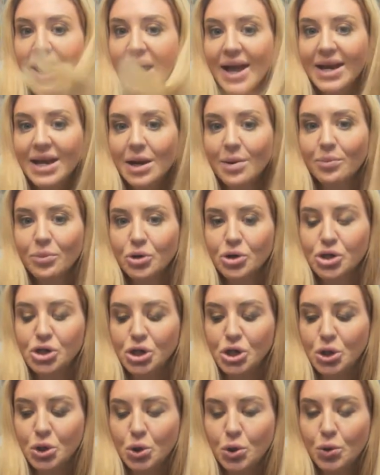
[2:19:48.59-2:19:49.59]
And number
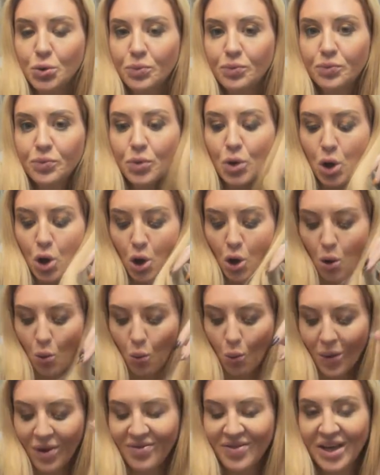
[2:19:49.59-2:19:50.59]
two,
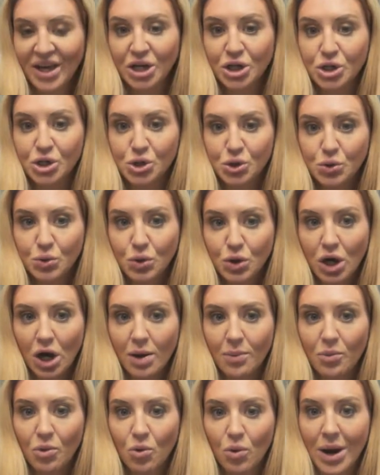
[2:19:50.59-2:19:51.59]
when they do
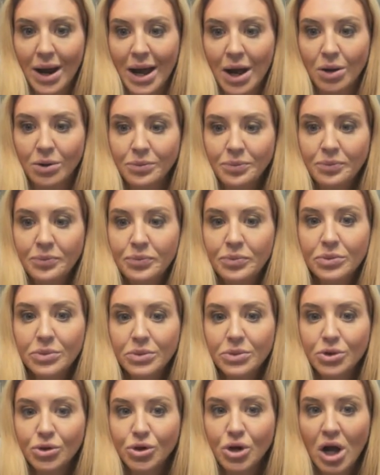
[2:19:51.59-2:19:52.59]
come around,
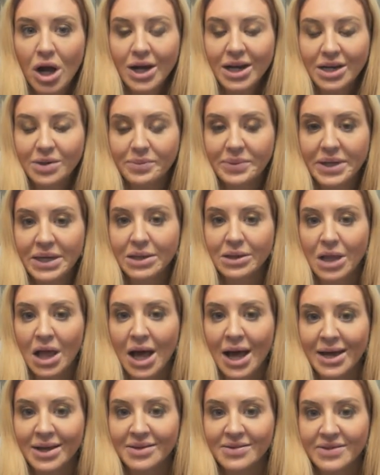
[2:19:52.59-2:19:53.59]
they're not going to be a
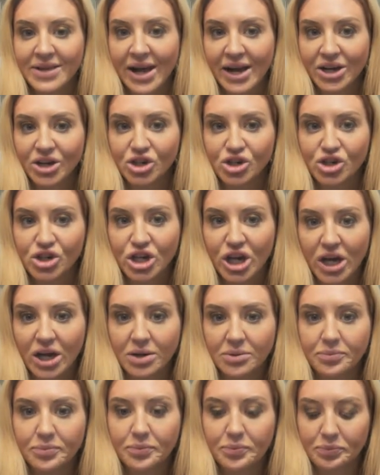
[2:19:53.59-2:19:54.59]
lying sack of shit.